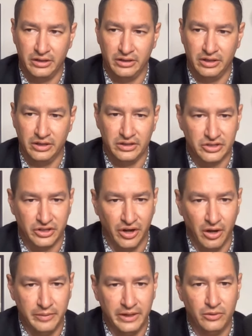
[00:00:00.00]
the
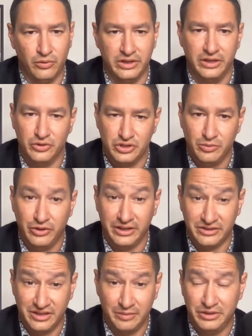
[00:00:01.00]
Anishinaabeg, when the Ojibwe
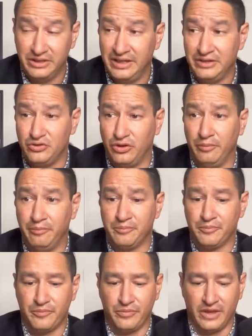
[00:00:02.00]
accepted that drum,
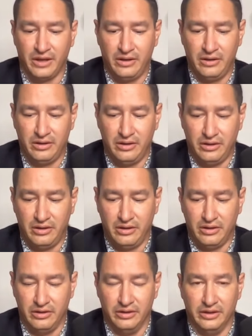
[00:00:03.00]

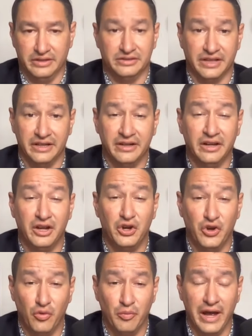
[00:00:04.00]
he said,
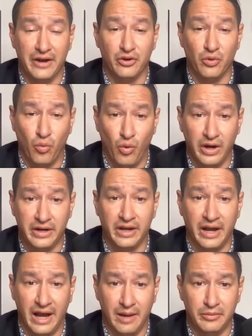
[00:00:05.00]
No matter what
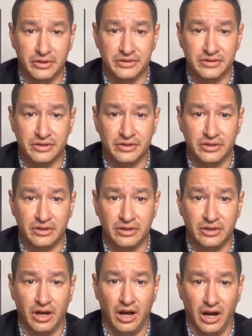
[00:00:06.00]
happens,
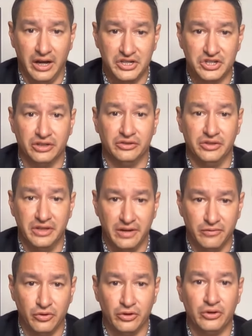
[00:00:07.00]
I shall
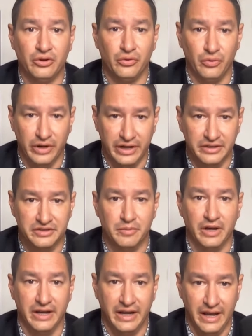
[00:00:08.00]
never raise
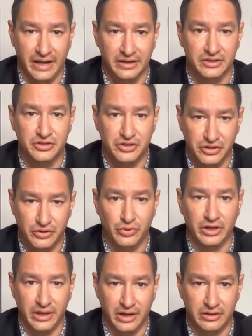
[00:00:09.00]
my hand to you
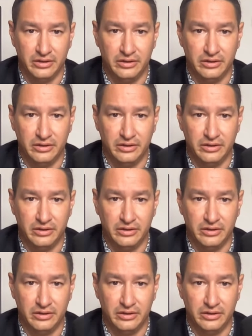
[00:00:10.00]
again.